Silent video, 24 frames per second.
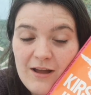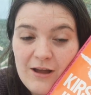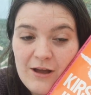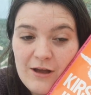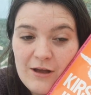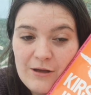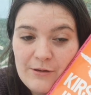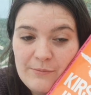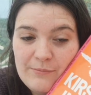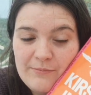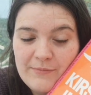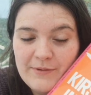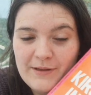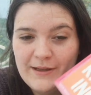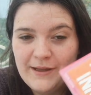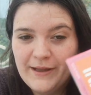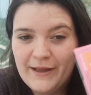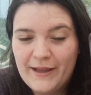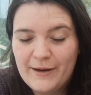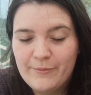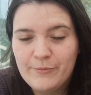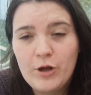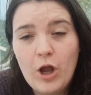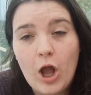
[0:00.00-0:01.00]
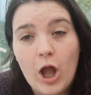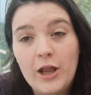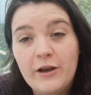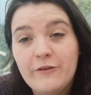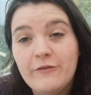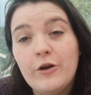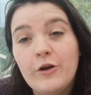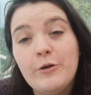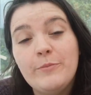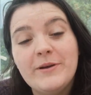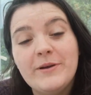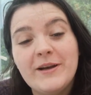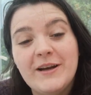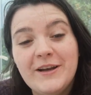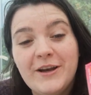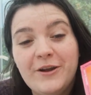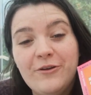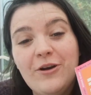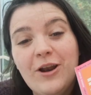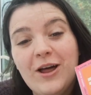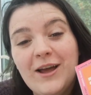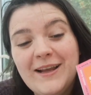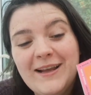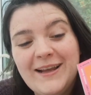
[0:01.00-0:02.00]
I'm kind of hoping I
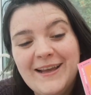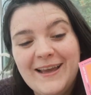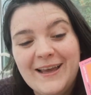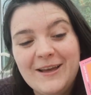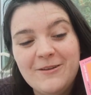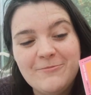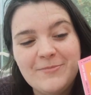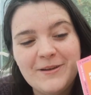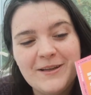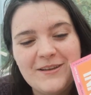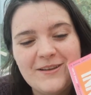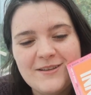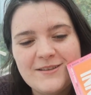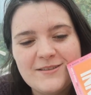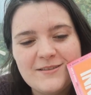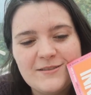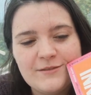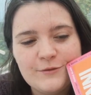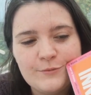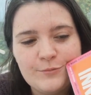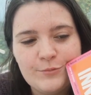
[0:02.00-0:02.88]
don't like it because,